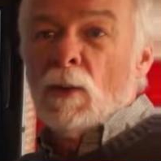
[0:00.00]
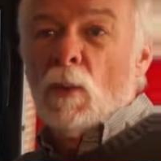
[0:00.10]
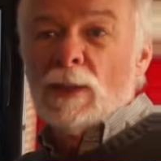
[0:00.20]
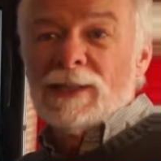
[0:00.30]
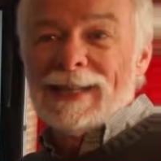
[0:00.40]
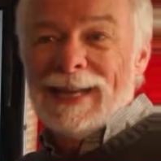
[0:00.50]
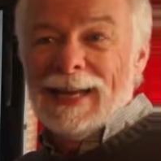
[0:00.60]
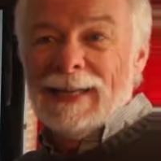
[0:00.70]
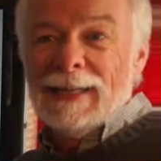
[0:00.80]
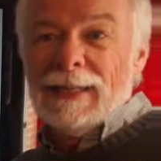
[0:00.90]
Once
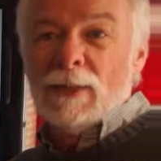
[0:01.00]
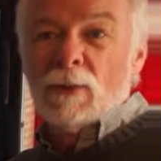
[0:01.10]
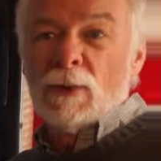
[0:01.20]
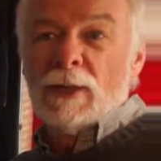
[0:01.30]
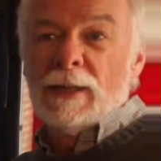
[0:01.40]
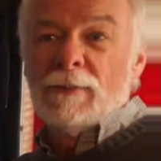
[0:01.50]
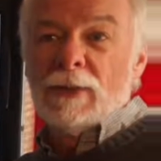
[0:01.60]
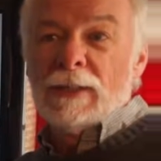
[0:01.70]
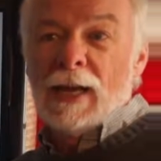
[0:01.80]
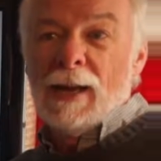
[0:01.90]
again, in order to give
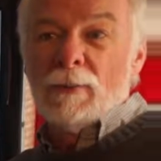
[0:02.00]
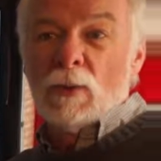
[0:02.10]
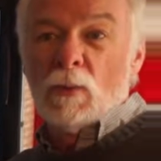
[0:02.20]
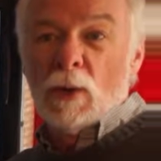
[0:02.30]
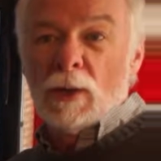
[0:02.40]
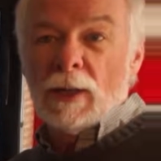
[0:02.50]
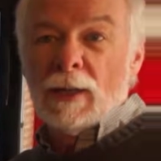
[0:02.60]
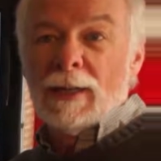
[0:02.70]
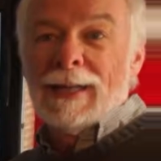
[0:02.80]
you time to work,